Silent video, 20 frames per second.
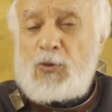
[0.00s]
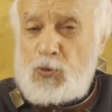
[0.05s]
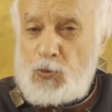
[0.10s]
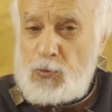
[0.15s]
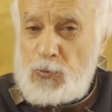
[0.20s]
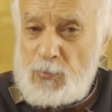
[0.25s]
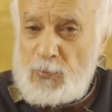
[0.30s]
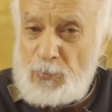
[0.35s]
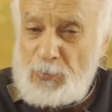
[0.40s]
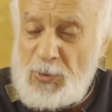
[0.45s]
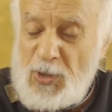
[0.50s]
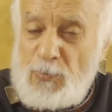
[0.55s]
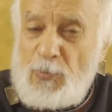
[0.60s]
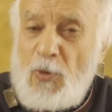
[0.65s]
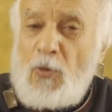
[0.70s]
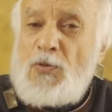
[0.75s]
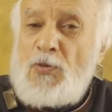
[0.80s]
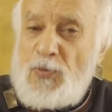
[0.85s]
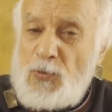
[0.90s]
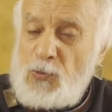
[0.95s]
to people
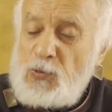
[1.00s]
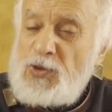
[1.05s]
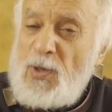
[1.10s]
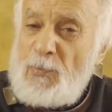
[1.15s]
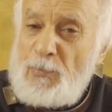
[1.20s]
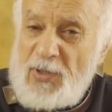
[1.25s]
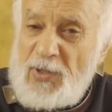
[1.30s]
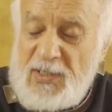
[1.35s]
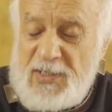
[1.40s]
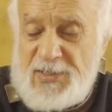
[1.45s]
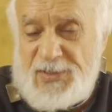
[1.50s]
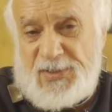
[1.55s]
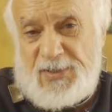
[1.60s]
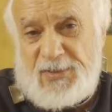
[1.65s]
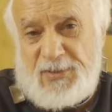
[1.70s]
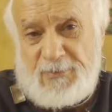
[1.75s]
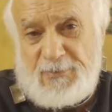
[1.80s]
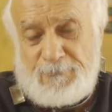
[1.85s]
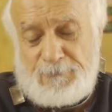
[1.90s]
through the press,